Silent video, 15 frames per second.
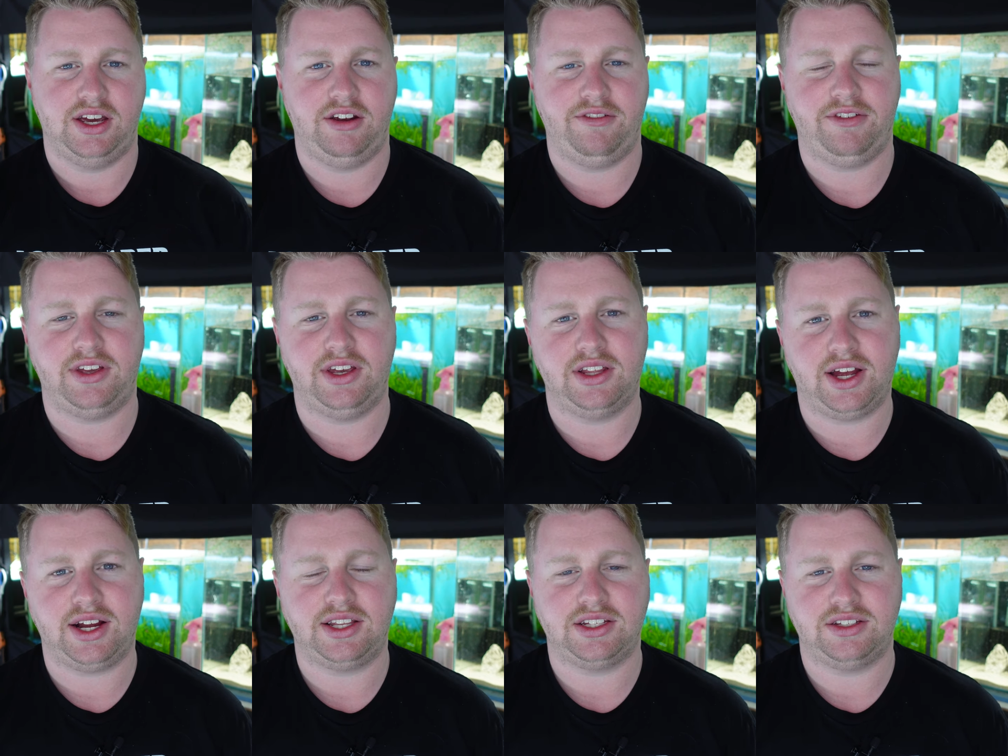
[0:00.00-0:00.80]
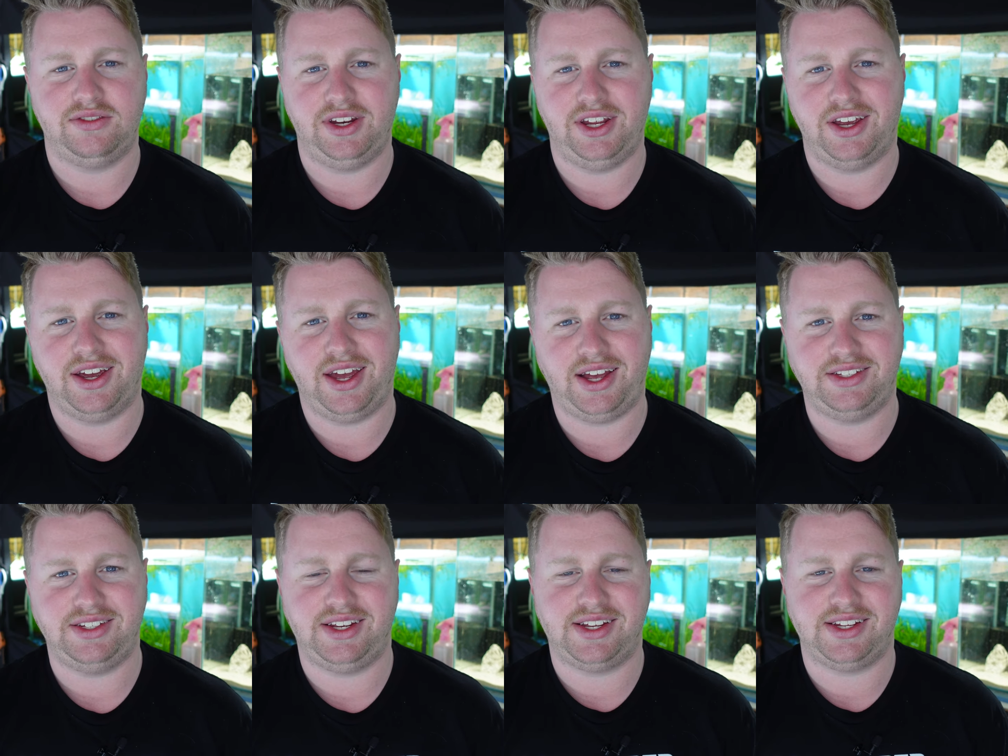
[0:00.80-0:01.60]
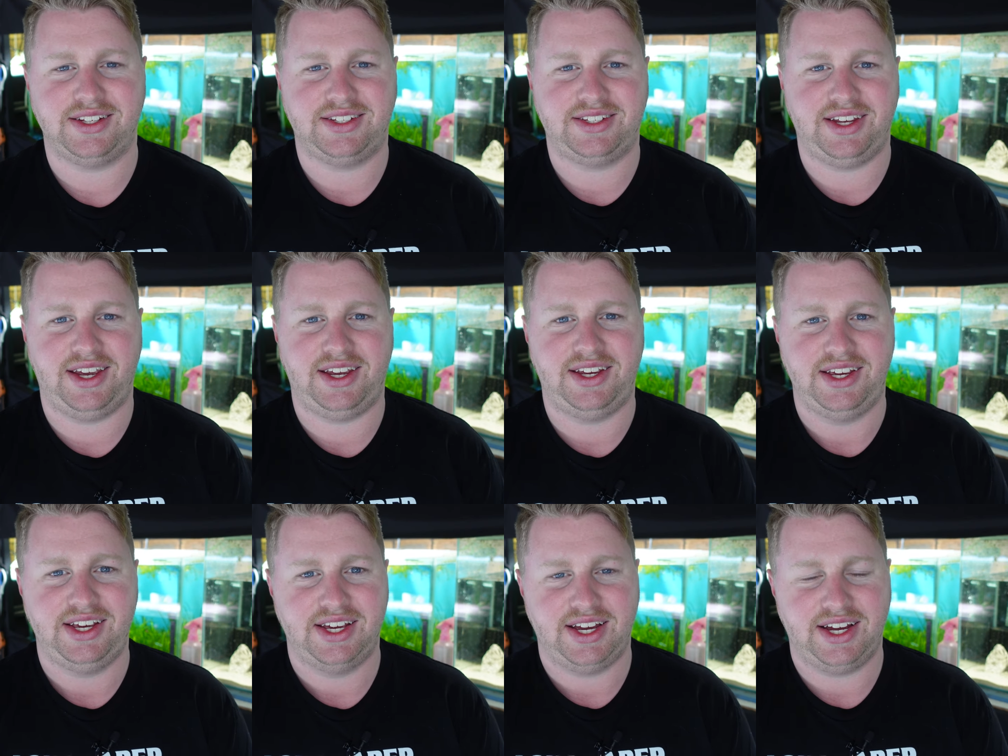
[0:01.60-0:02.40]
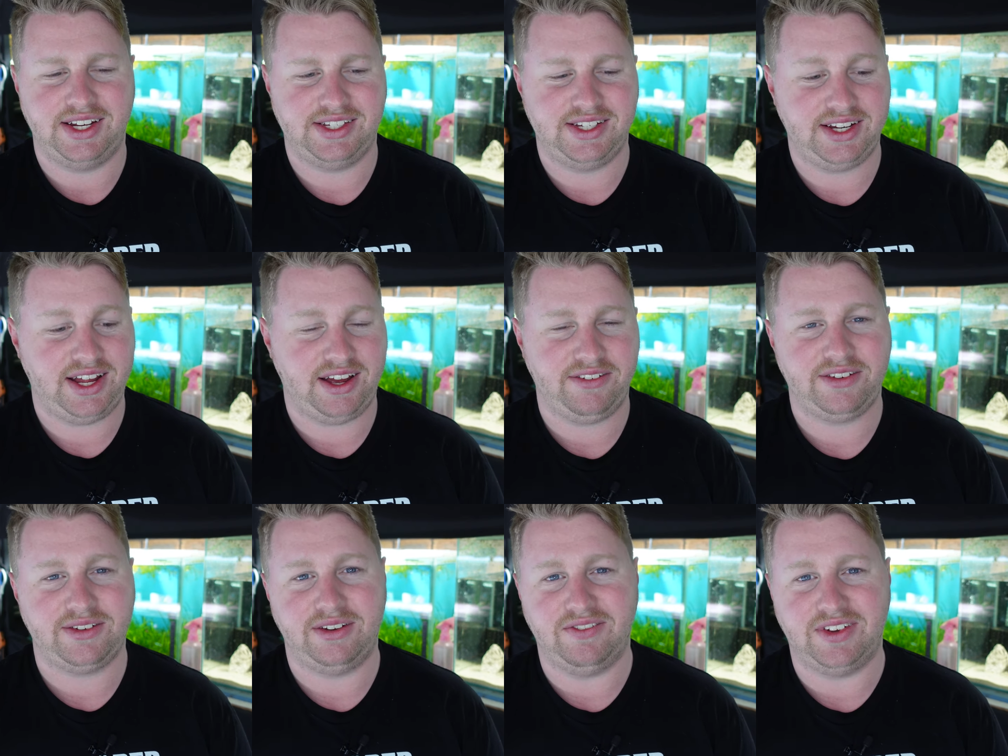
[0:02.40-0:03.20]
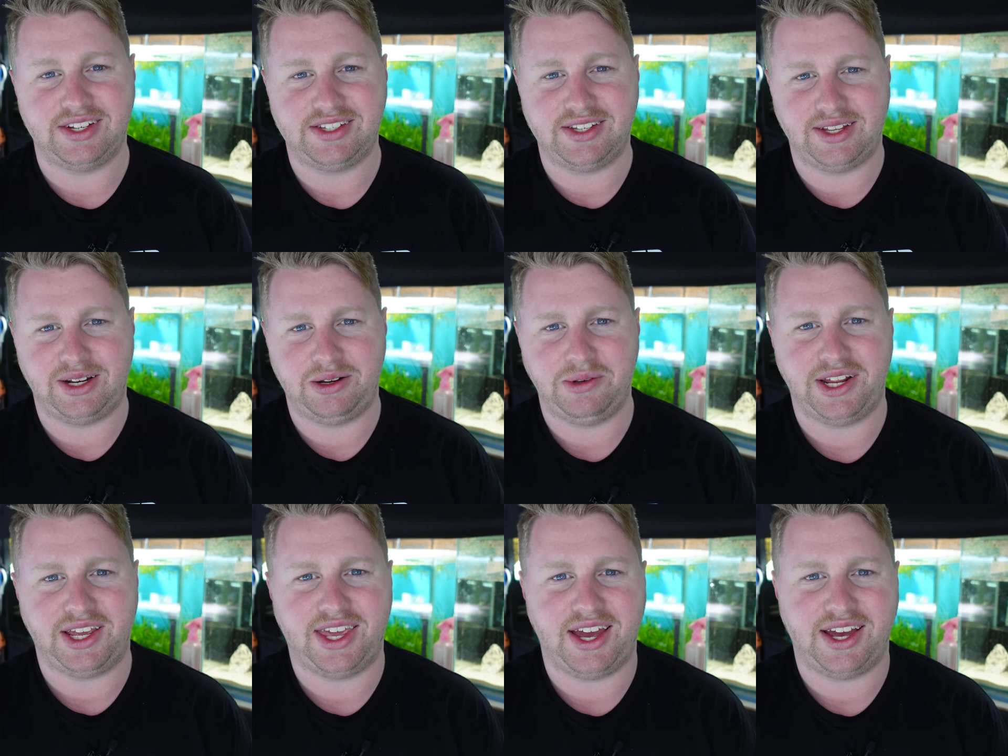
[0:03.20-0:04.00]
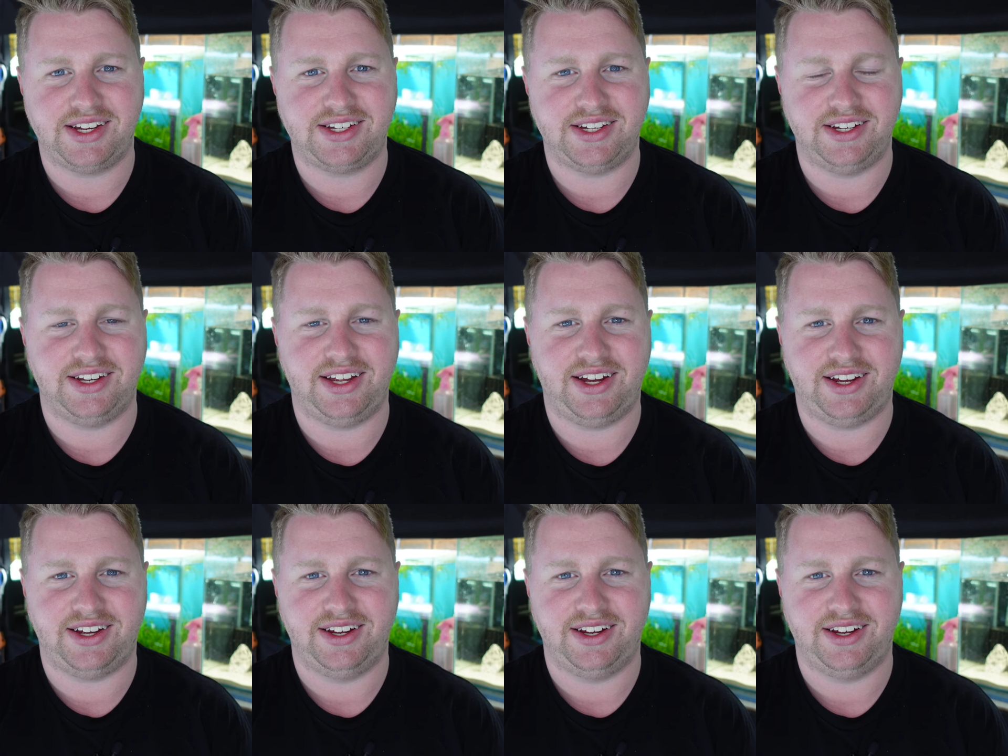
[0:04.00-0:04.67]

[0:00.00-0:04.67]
Hopefully you like this video. As you can see, I did have to invest a little bit of cash in